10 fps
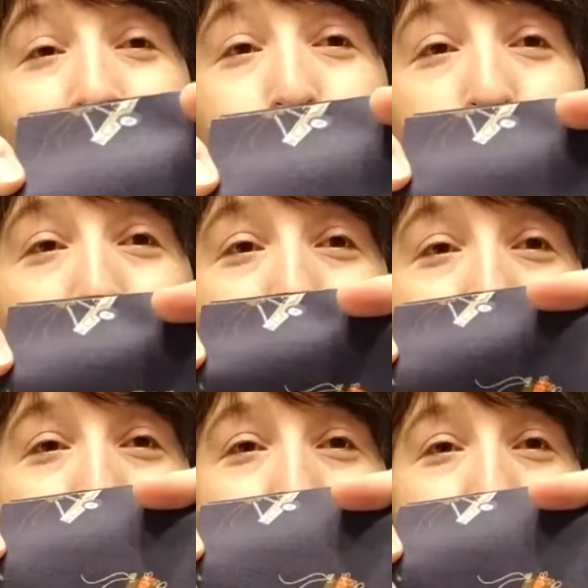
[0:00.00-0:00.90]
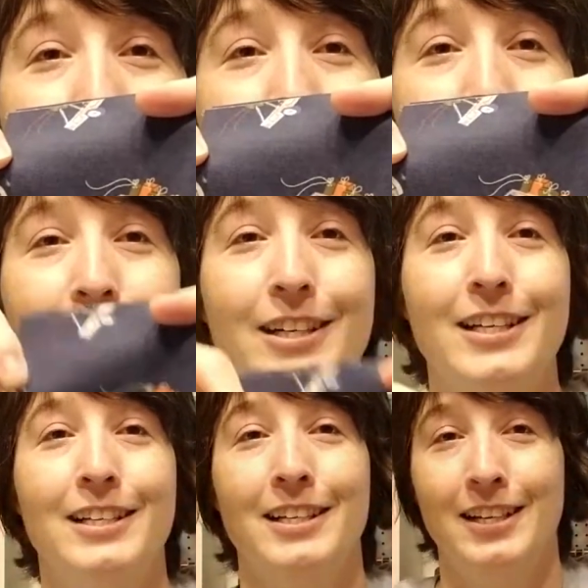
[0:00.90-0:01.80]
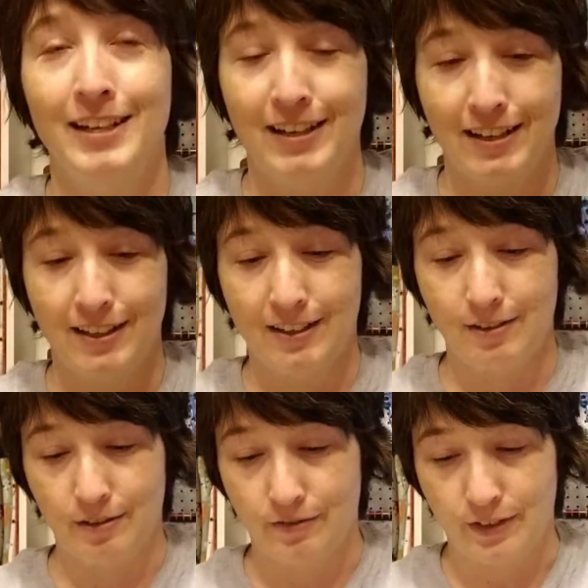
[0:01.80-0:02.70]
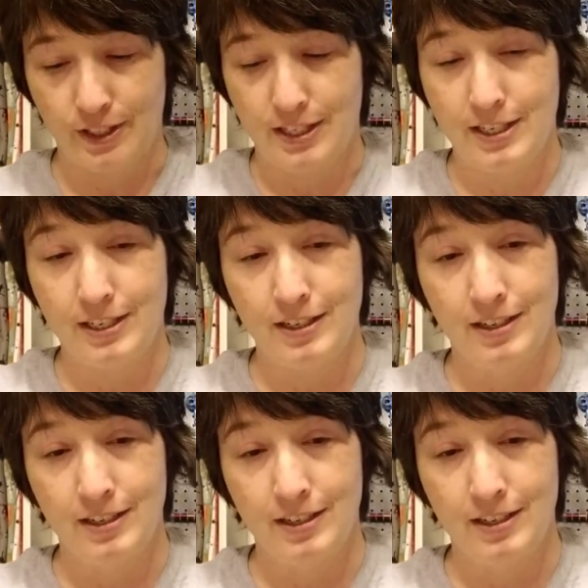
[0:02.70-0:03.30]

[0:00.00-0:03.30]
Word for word: with presents or trees on it. Thought that was fun.